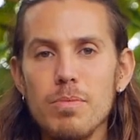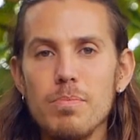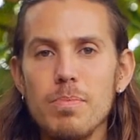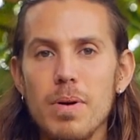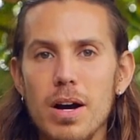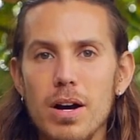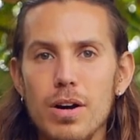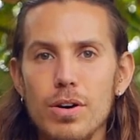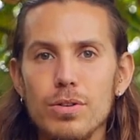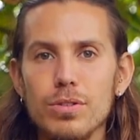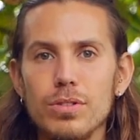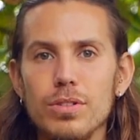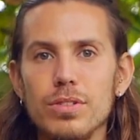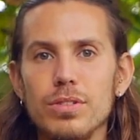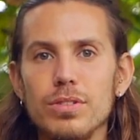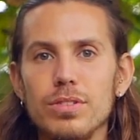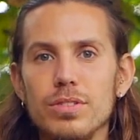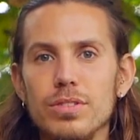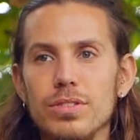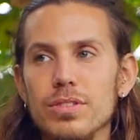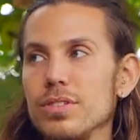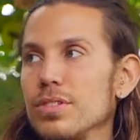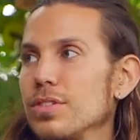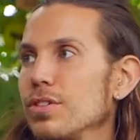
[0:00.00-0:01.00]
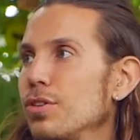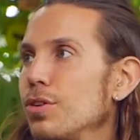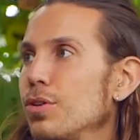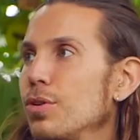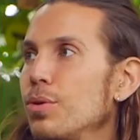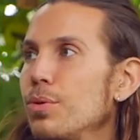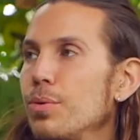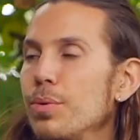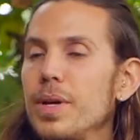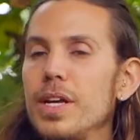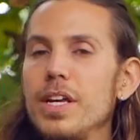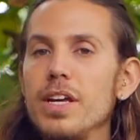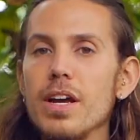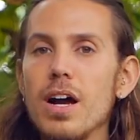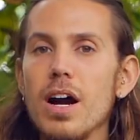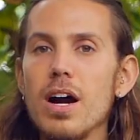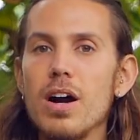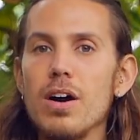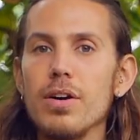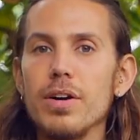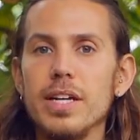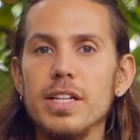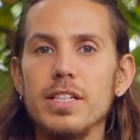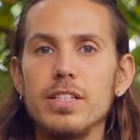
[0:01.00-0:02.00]
about who we
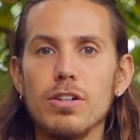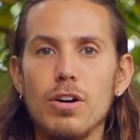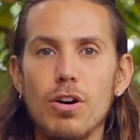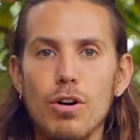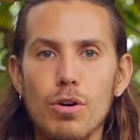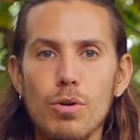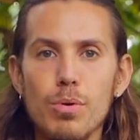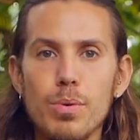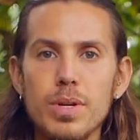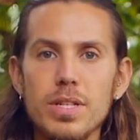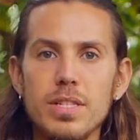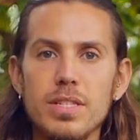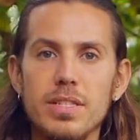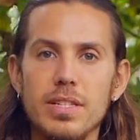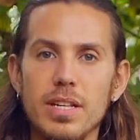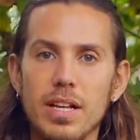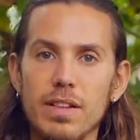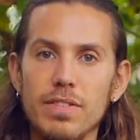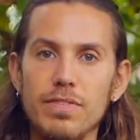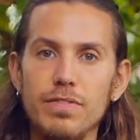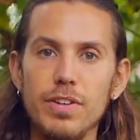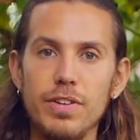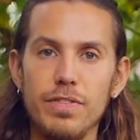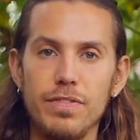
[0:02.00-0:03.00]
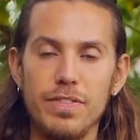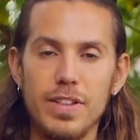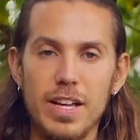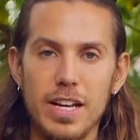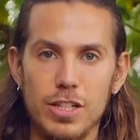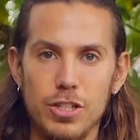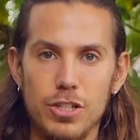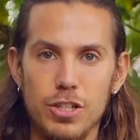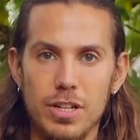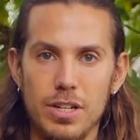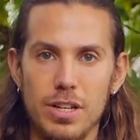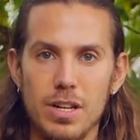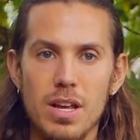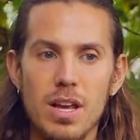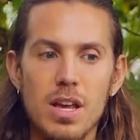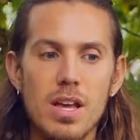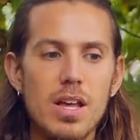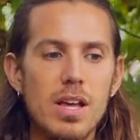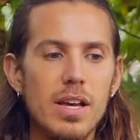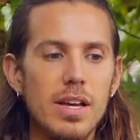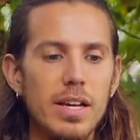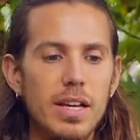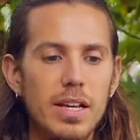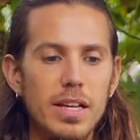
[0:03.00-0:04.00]
are. It's always self-reflection.
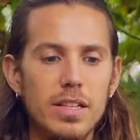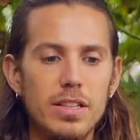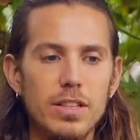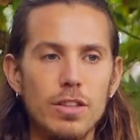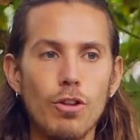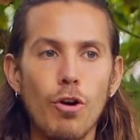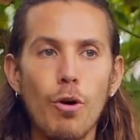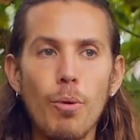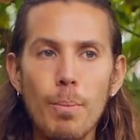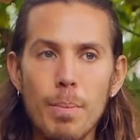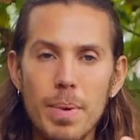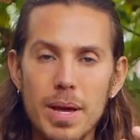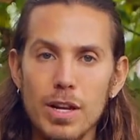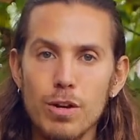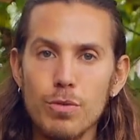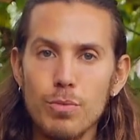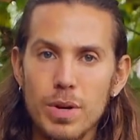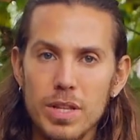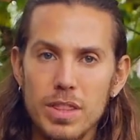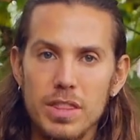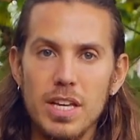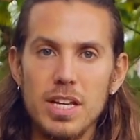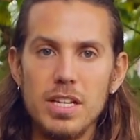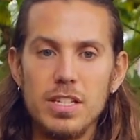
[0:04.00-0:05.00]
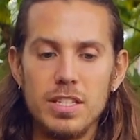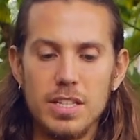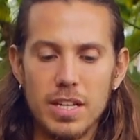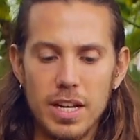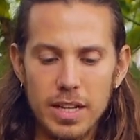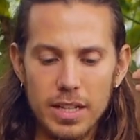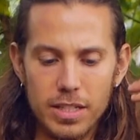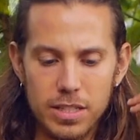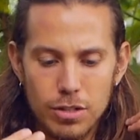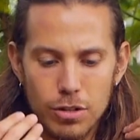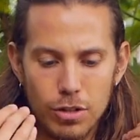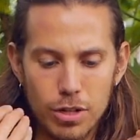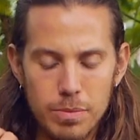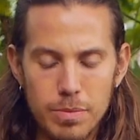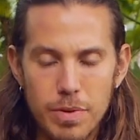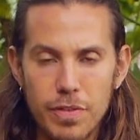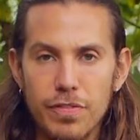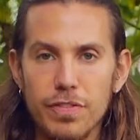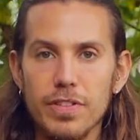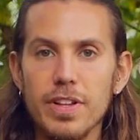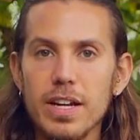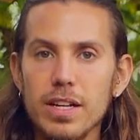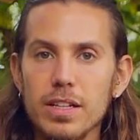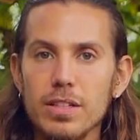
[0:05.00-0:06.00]
No matter what they say, it's going to
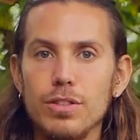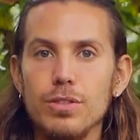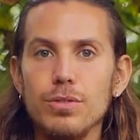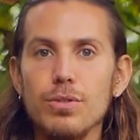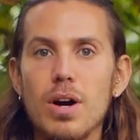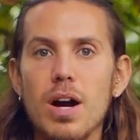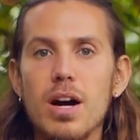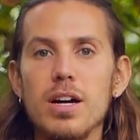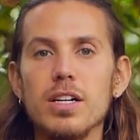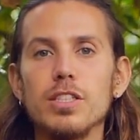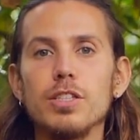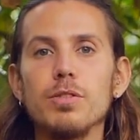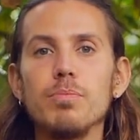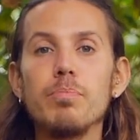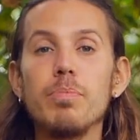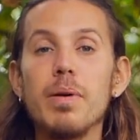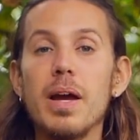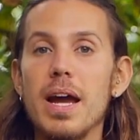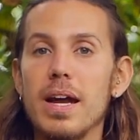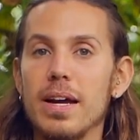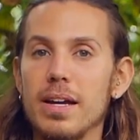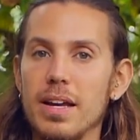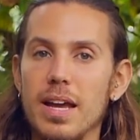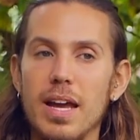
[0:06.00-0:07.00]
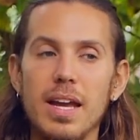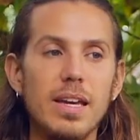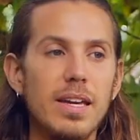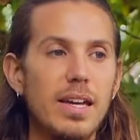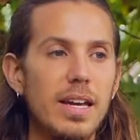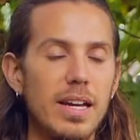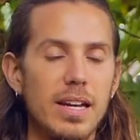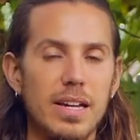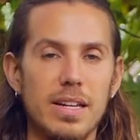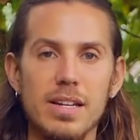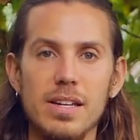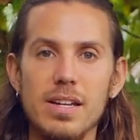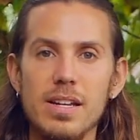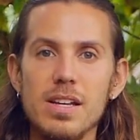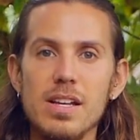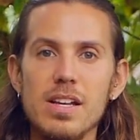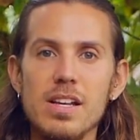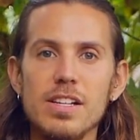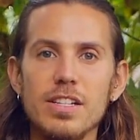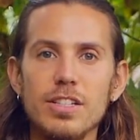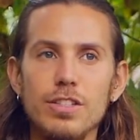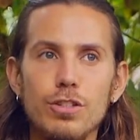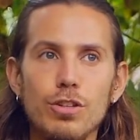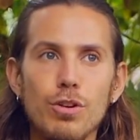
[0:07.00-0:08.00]
reflect to us back again.
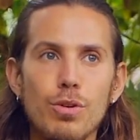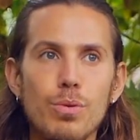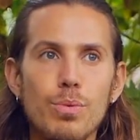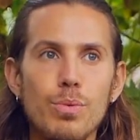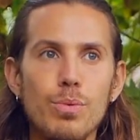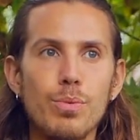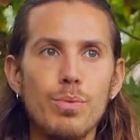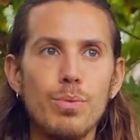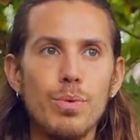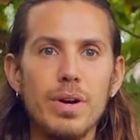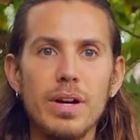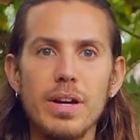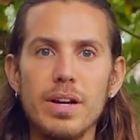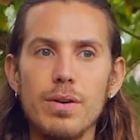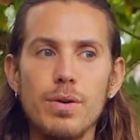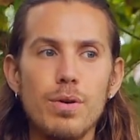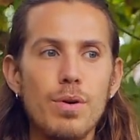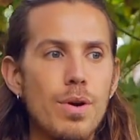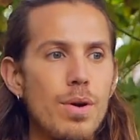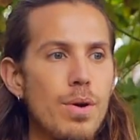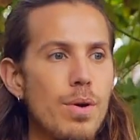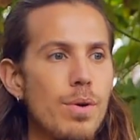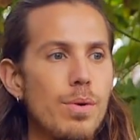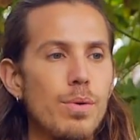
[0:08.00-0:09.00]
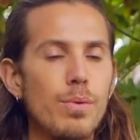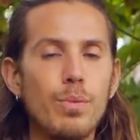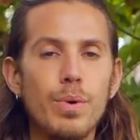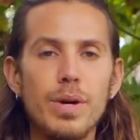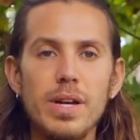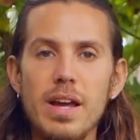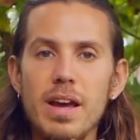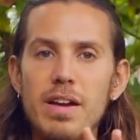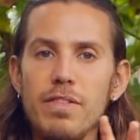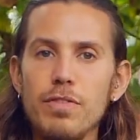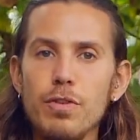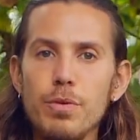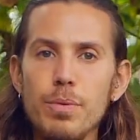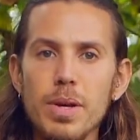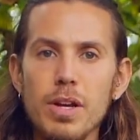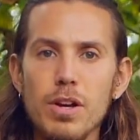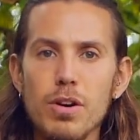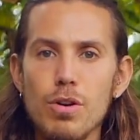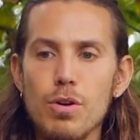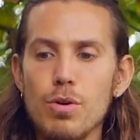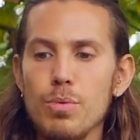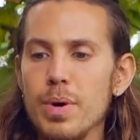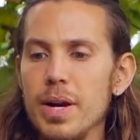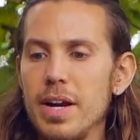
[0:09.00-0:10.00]
So whenever we
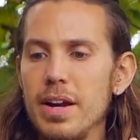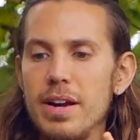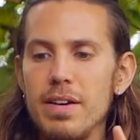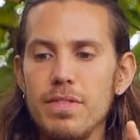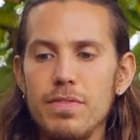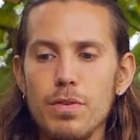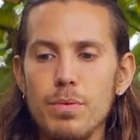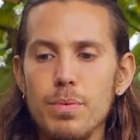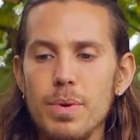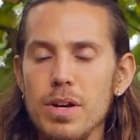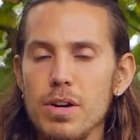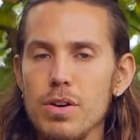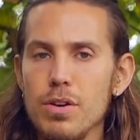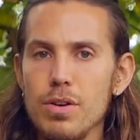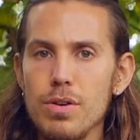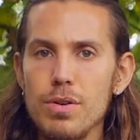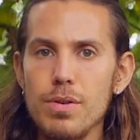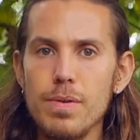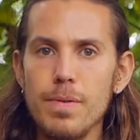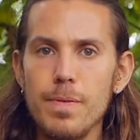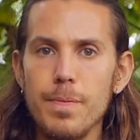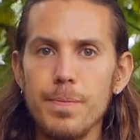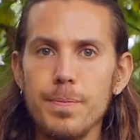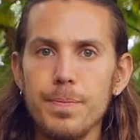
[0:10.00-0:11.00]
go, wherever we go,